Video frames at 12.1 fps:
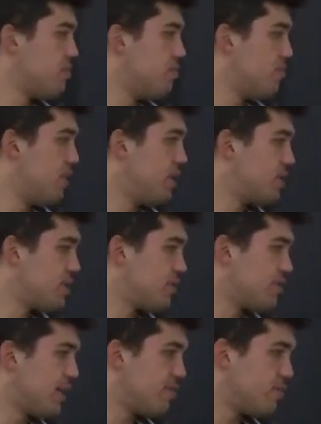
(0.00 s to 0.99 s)
B is of
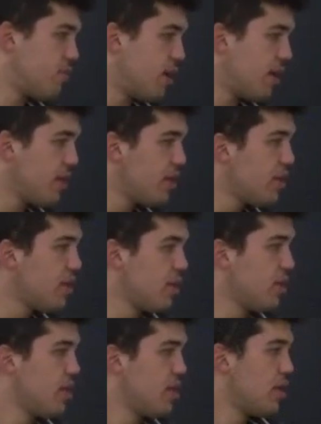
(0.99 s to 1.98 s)
type Y.
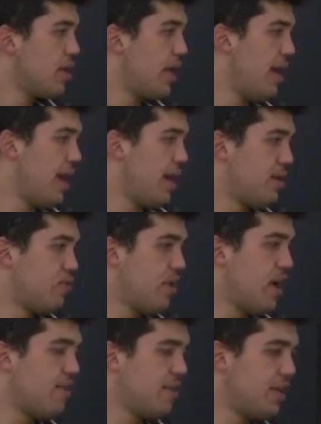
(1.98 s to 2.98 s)
And we
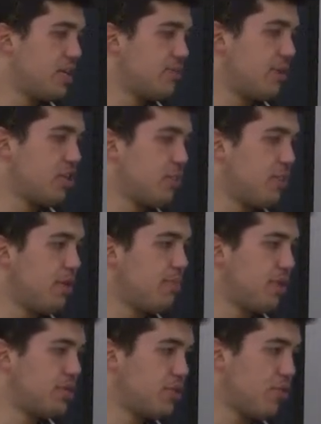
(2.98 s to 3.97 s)
have the expression B
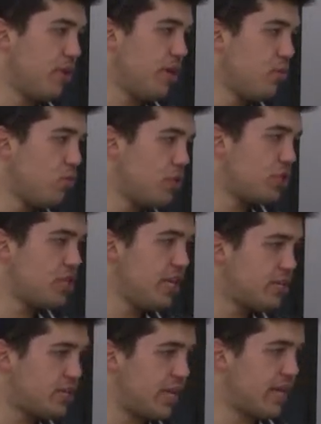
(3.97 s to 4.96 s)
plus 3, which
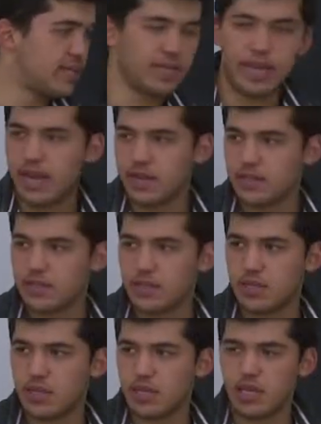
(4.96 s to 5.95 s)
needs to, at the end,
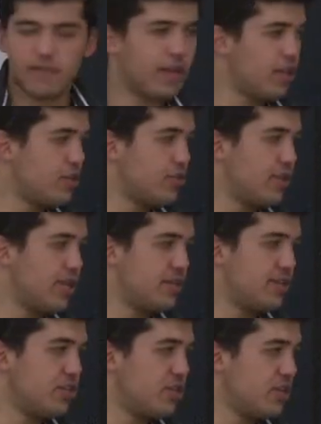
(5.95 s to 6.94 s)
evaluate to an
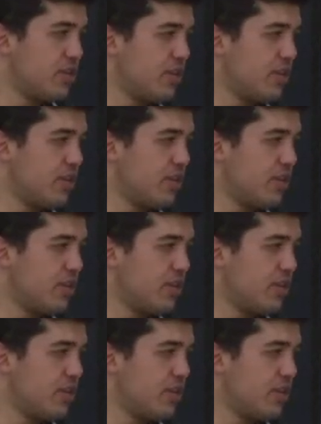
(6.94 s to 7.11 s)
integer.